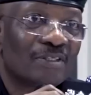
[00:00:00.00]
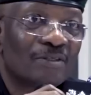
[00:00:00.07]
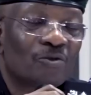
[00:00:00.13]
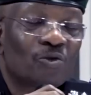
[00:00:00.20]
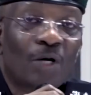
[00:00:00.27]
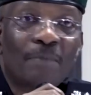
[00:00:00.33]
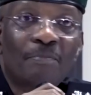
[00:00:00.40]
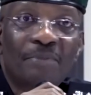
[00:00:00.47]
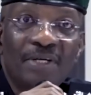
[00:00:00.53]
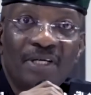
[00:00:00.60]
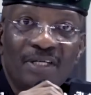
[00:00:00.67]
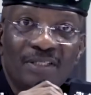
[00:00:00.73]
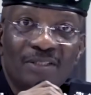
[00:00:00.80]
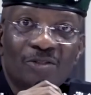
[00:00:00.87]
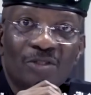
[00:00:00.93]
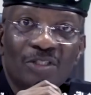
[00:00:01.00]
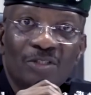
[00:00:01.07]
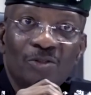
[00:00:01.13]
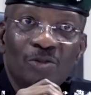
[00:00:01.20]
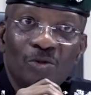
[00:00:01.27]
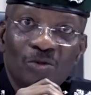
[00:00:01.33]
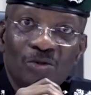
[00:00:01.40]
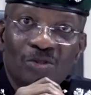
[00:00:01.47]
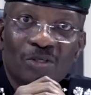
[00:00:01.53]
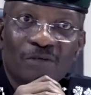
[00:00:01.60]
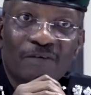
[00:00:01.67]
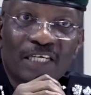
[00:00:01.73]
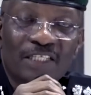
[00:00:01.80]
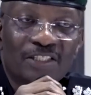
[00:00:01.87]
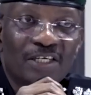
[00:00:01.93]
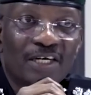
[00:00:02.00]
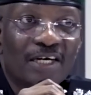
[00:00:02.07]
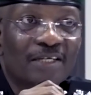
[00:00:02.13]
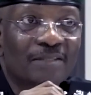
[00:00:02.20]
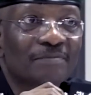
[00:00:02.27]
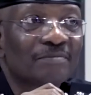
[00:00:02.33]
to appeal to the youths of Nigeria.